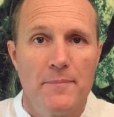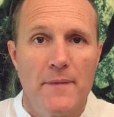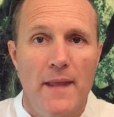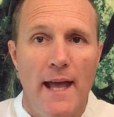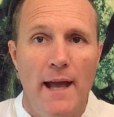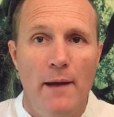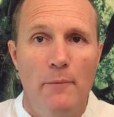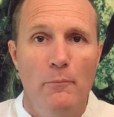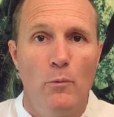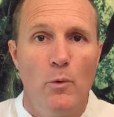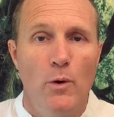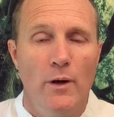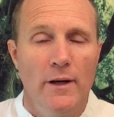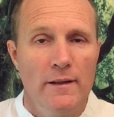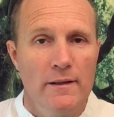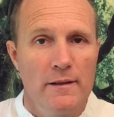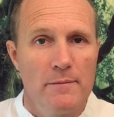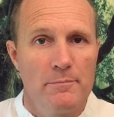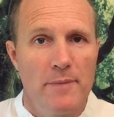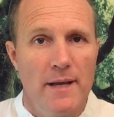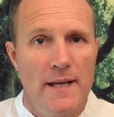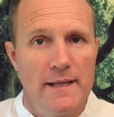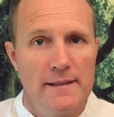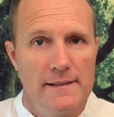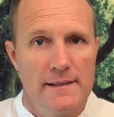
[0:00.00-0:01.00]
And one of the
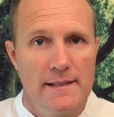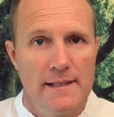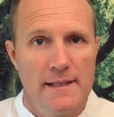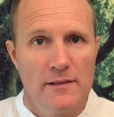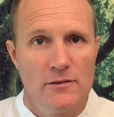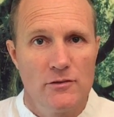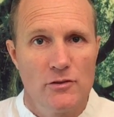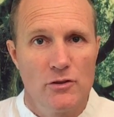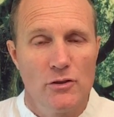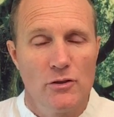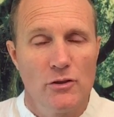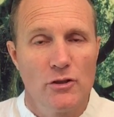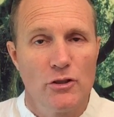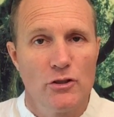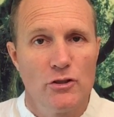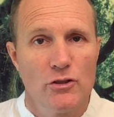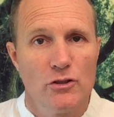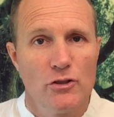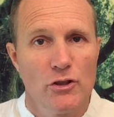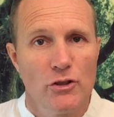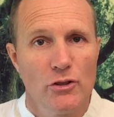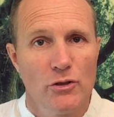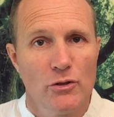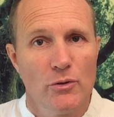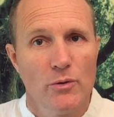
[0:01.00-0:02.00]
best things you can
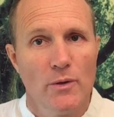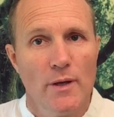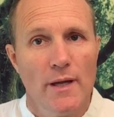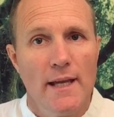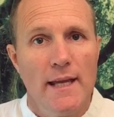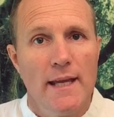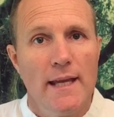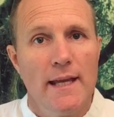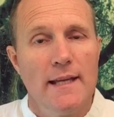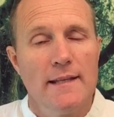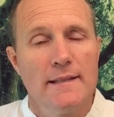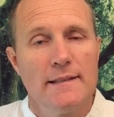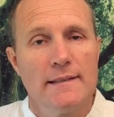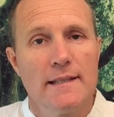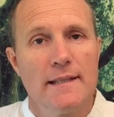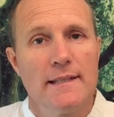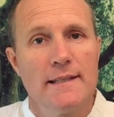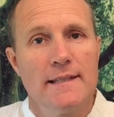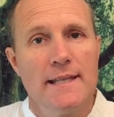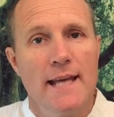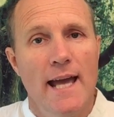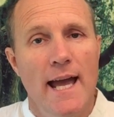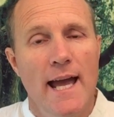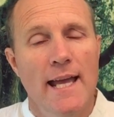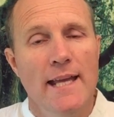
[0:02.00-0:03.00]
do is to
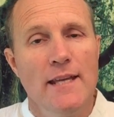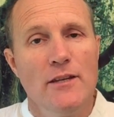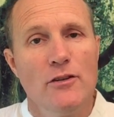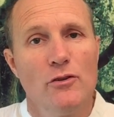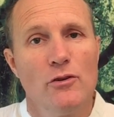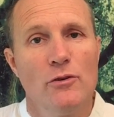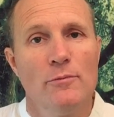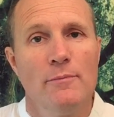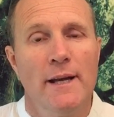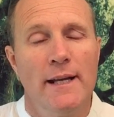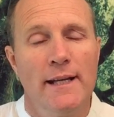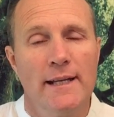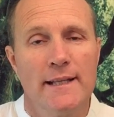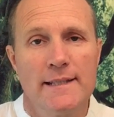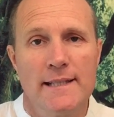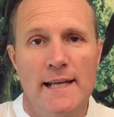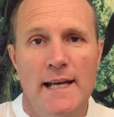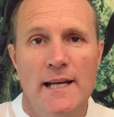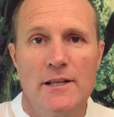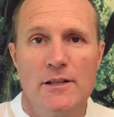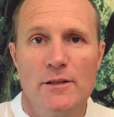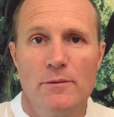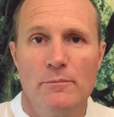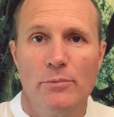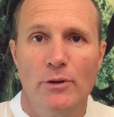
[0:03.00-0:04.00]
take your
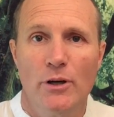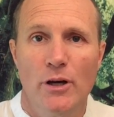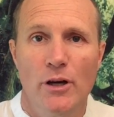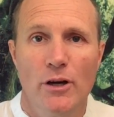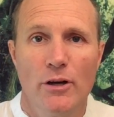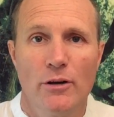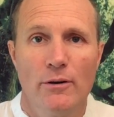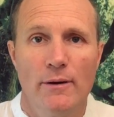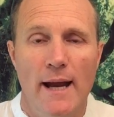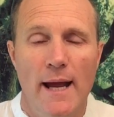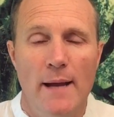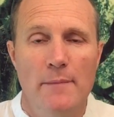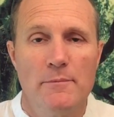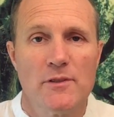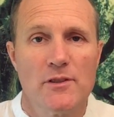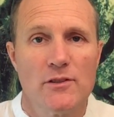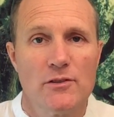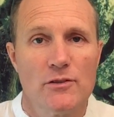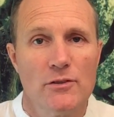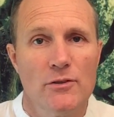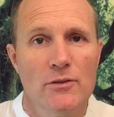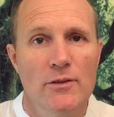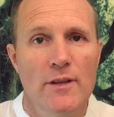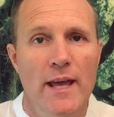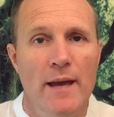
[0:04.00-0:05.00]
meditation programs
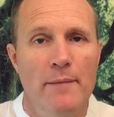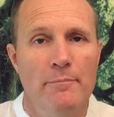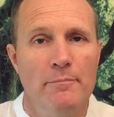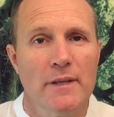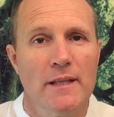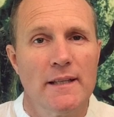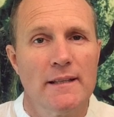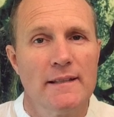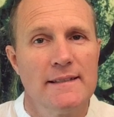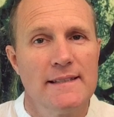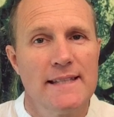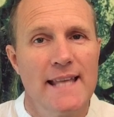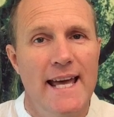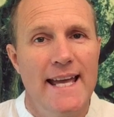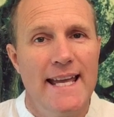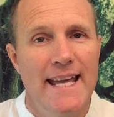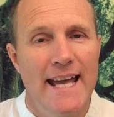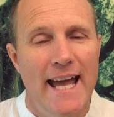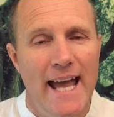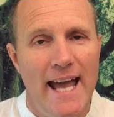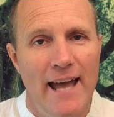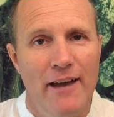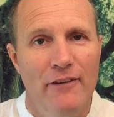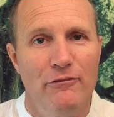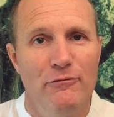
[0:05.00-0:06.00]
to them because they
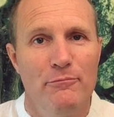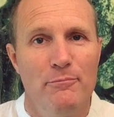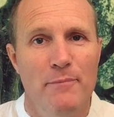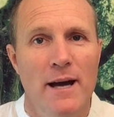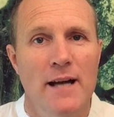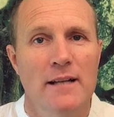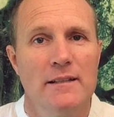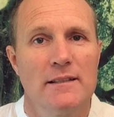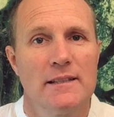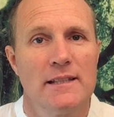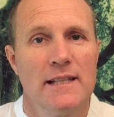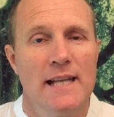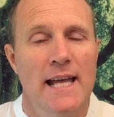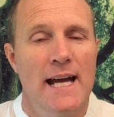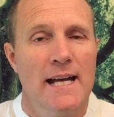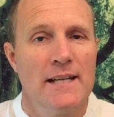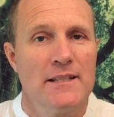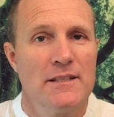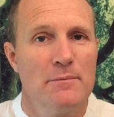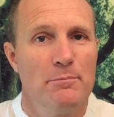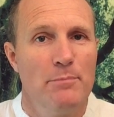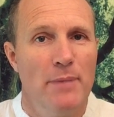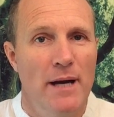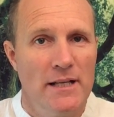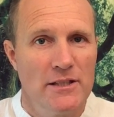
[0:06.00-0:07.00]
have much
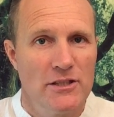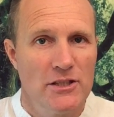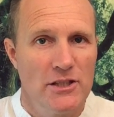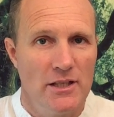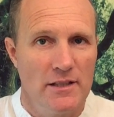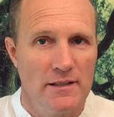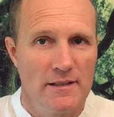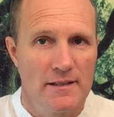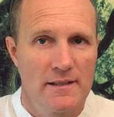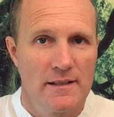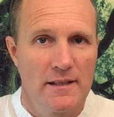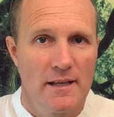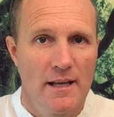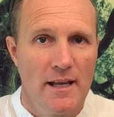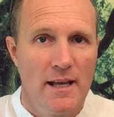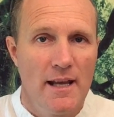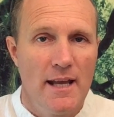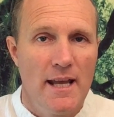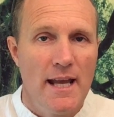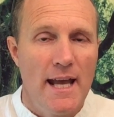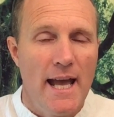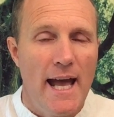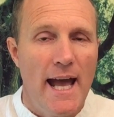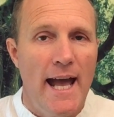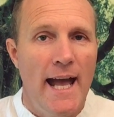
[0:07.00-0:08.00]
larger budgets.
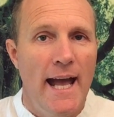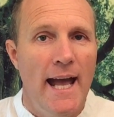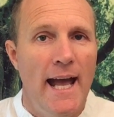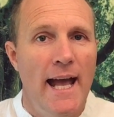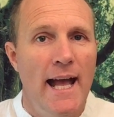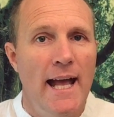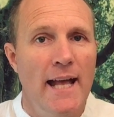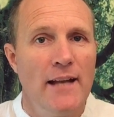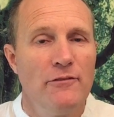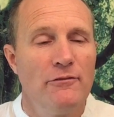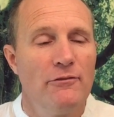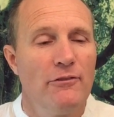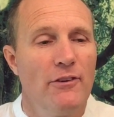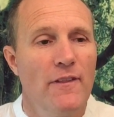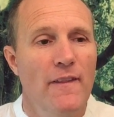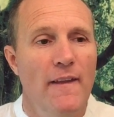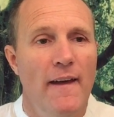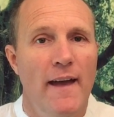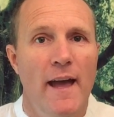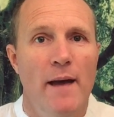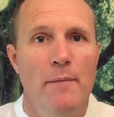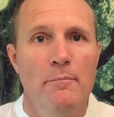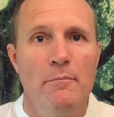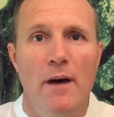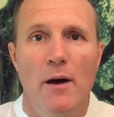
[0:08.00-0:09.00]
And for
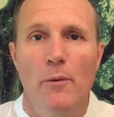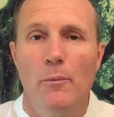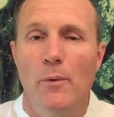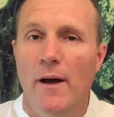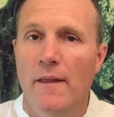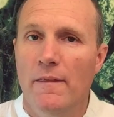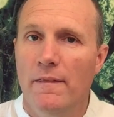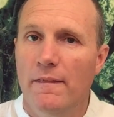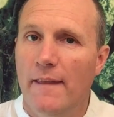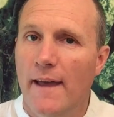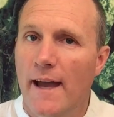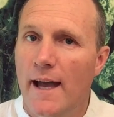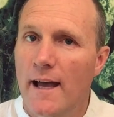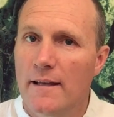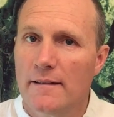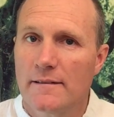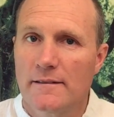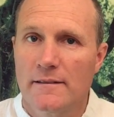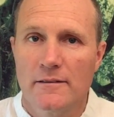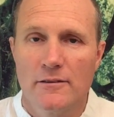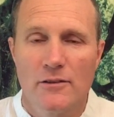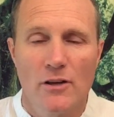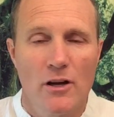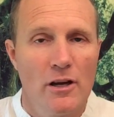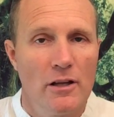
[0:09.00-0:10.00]
them,
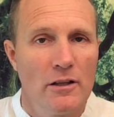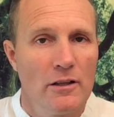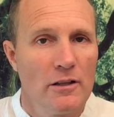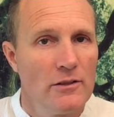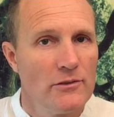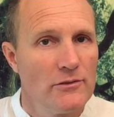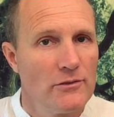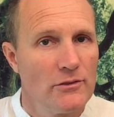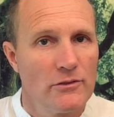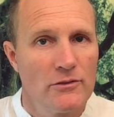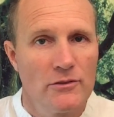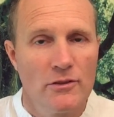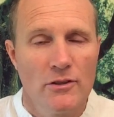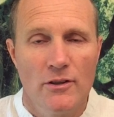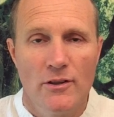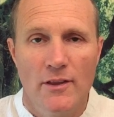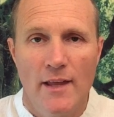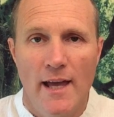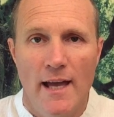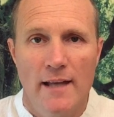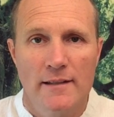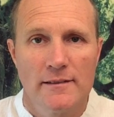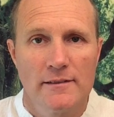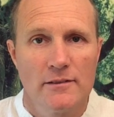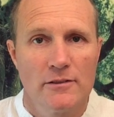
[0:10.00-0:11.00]
$1,000 or
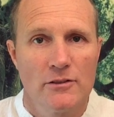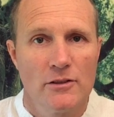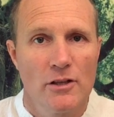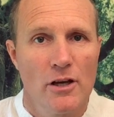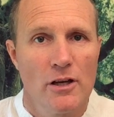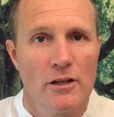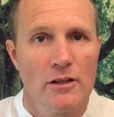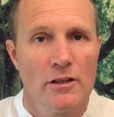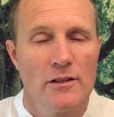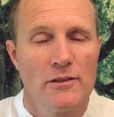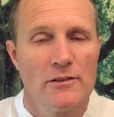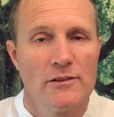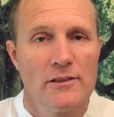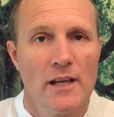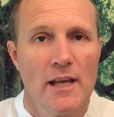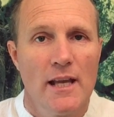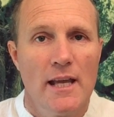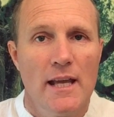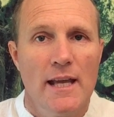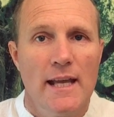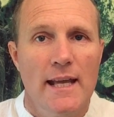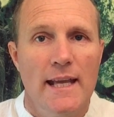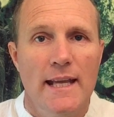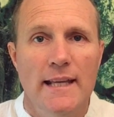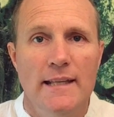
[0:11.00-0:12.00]
$2,000
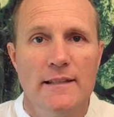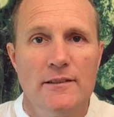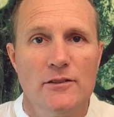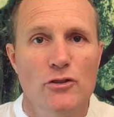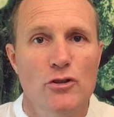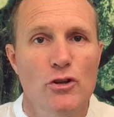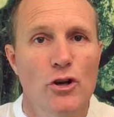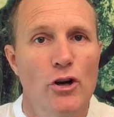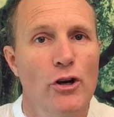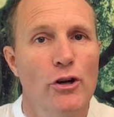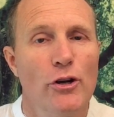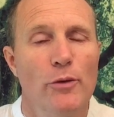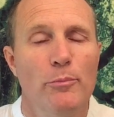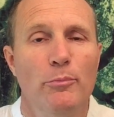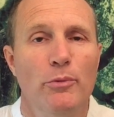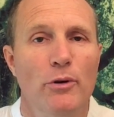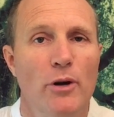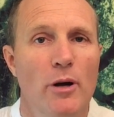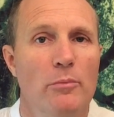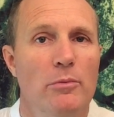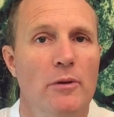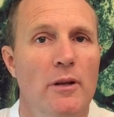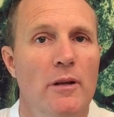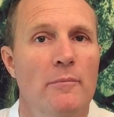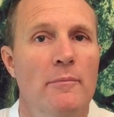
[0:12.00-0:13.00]
is not a
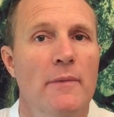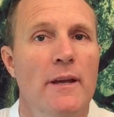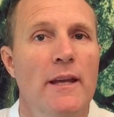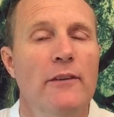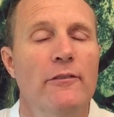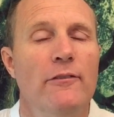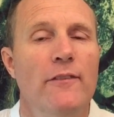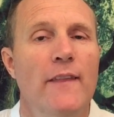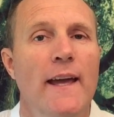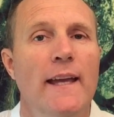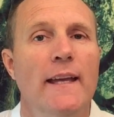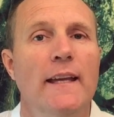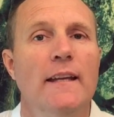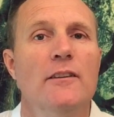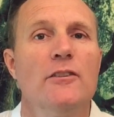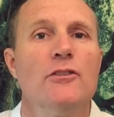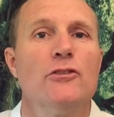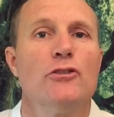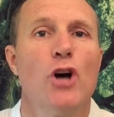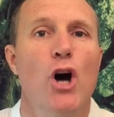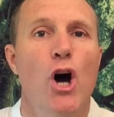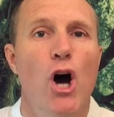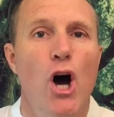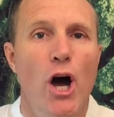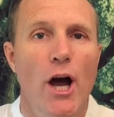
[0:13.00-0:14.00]
problem if they can
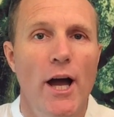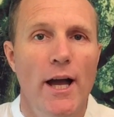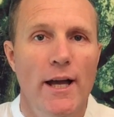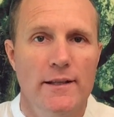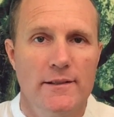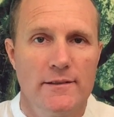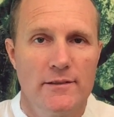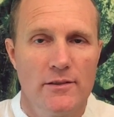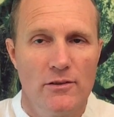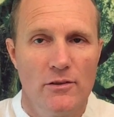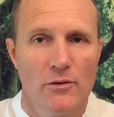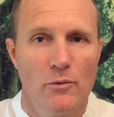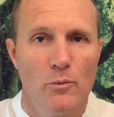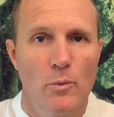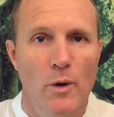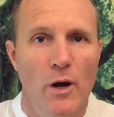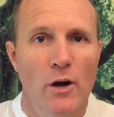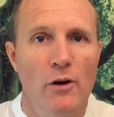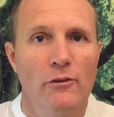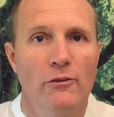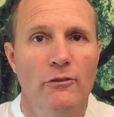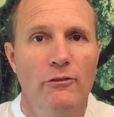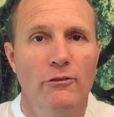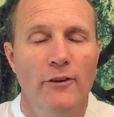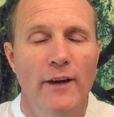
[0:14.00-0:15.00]
tie it to the
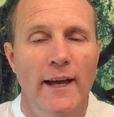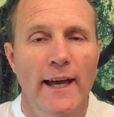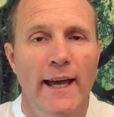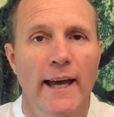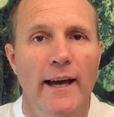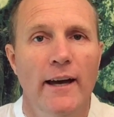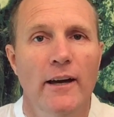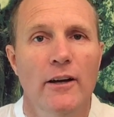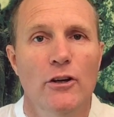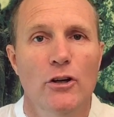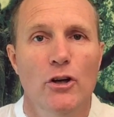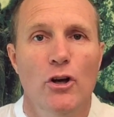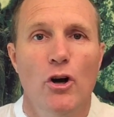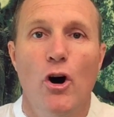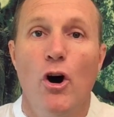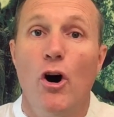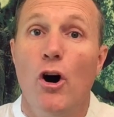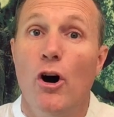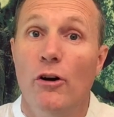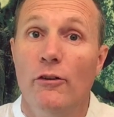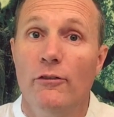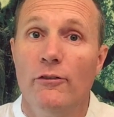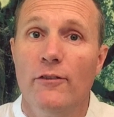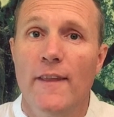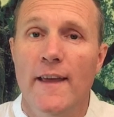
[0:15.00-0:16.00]
welfare
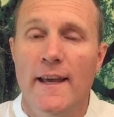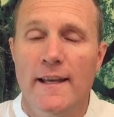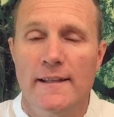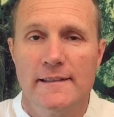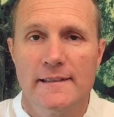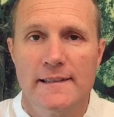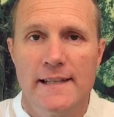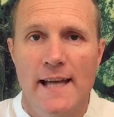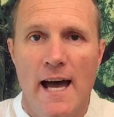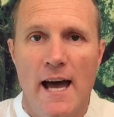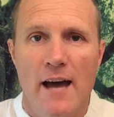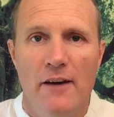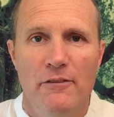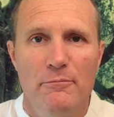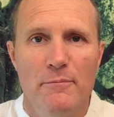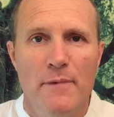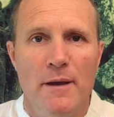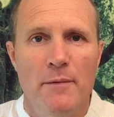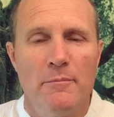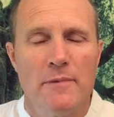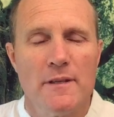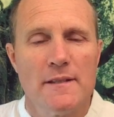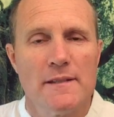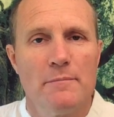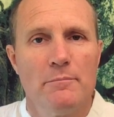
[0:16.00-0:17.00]
of their staff
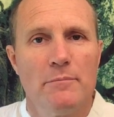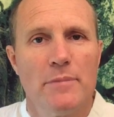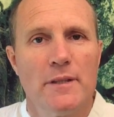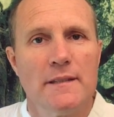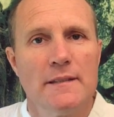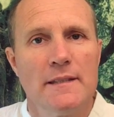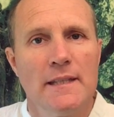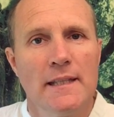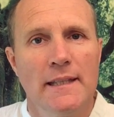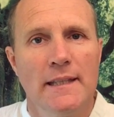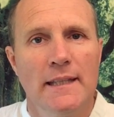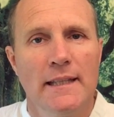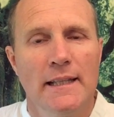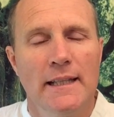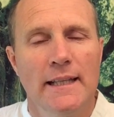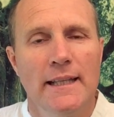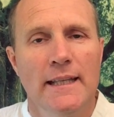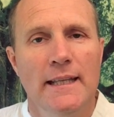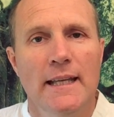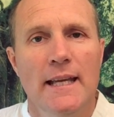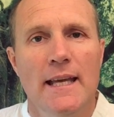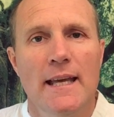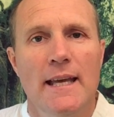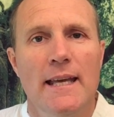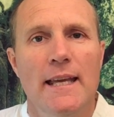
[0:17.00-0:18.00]
members, and
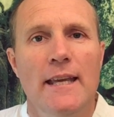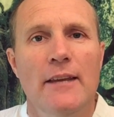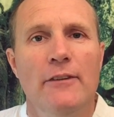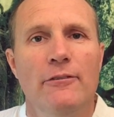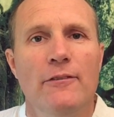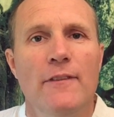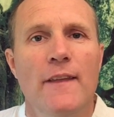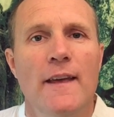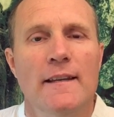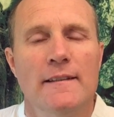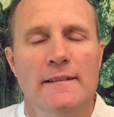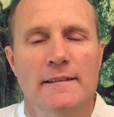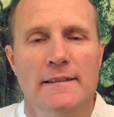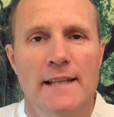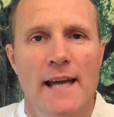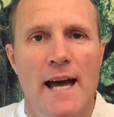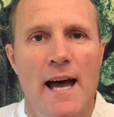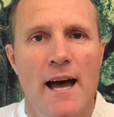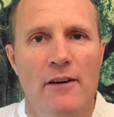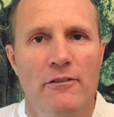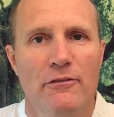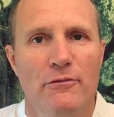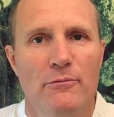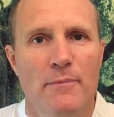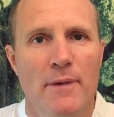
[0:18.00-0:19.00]
particularly if their
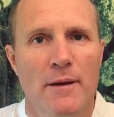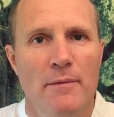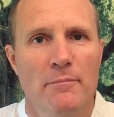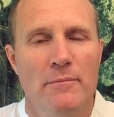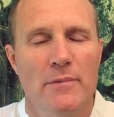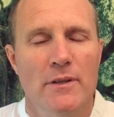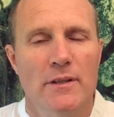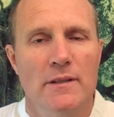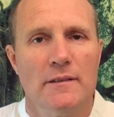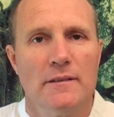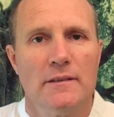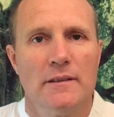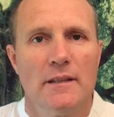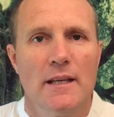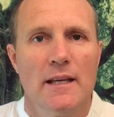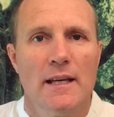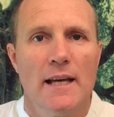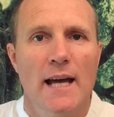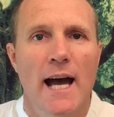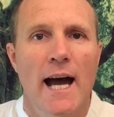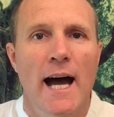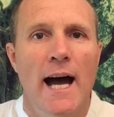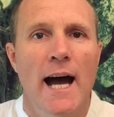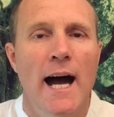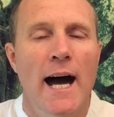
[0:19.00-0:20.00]
staff members
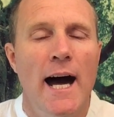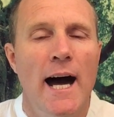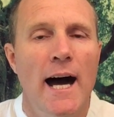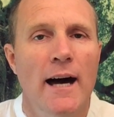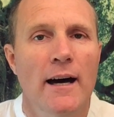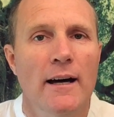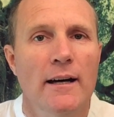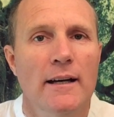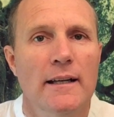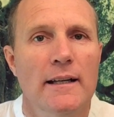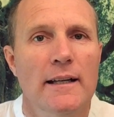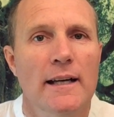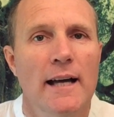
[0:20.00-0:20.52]
are